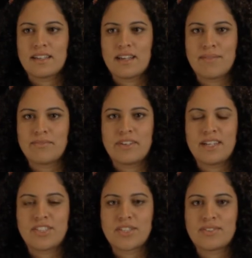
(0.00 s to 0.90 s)
and
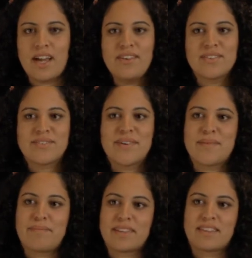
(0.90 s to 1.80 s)
really chilled out,
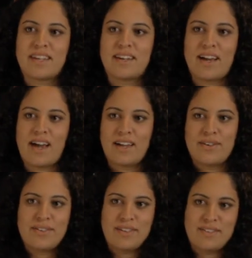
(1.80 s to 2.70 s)
but then I